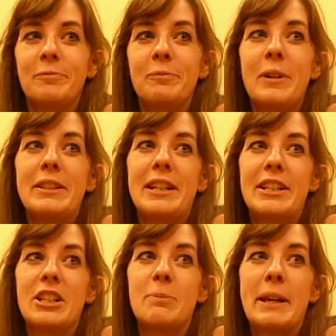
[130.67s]
What did
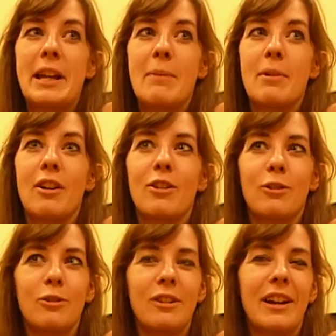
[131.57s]
I just pick up?
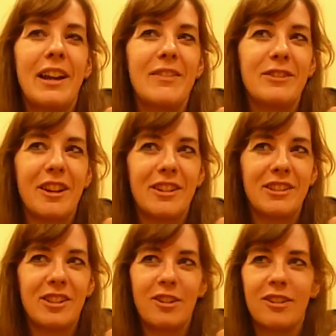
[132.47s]
Oh, I have
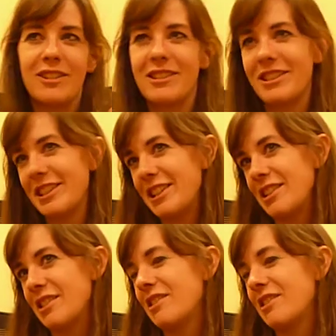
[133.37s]
Donna Tartt's latest.